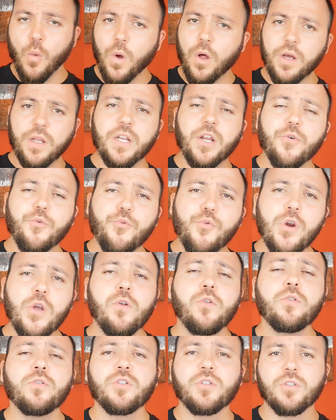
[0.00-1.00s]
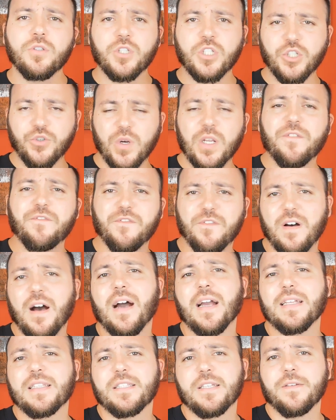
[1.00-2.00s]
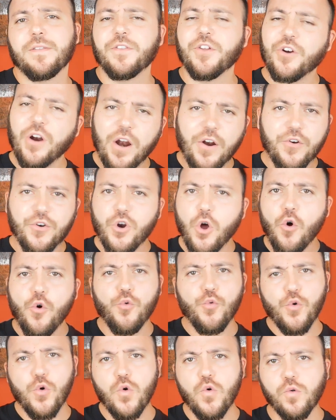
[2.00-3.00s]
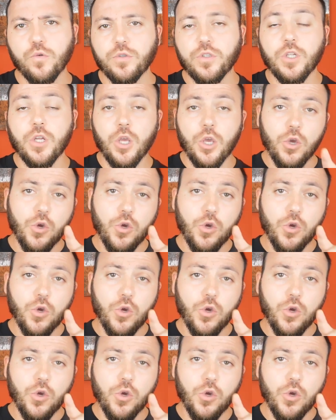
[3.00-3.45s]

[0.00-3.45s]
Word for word: Well, in a real street fight, there are no rules.